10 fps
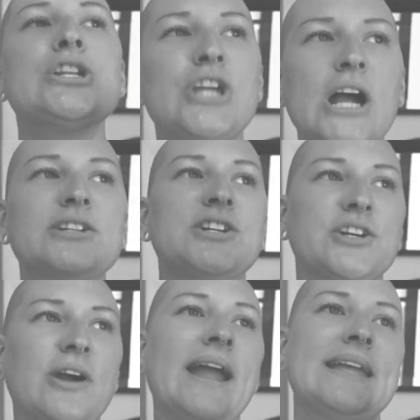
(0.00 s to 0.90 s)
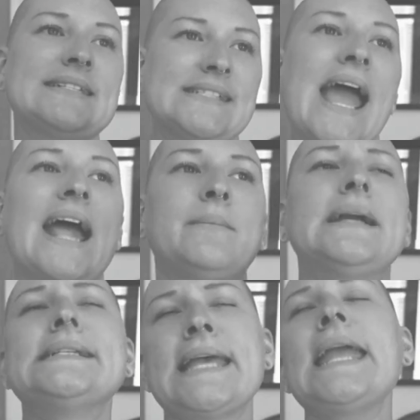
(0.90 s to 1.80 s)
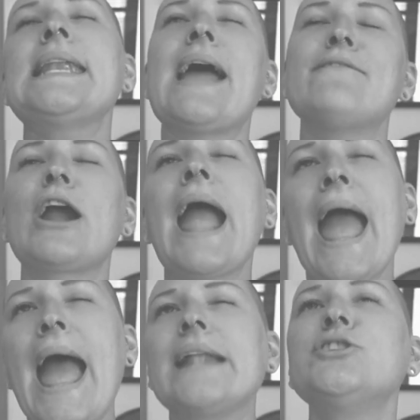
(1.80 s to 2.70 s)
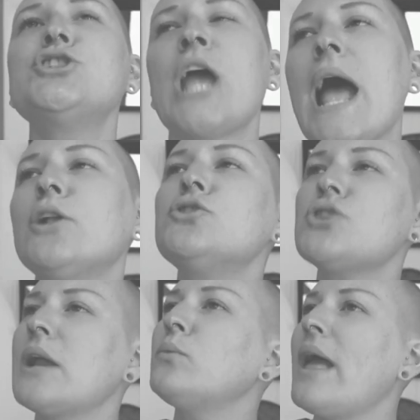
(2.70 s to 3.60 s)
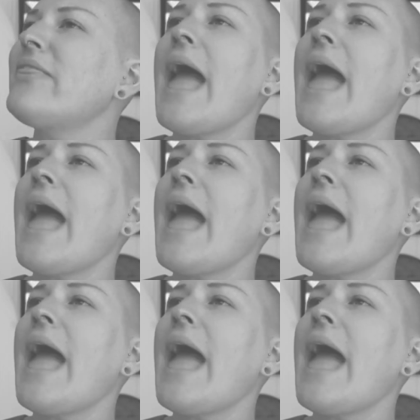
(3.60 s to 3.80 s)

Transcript: Dr. Grant is sad because he never had children with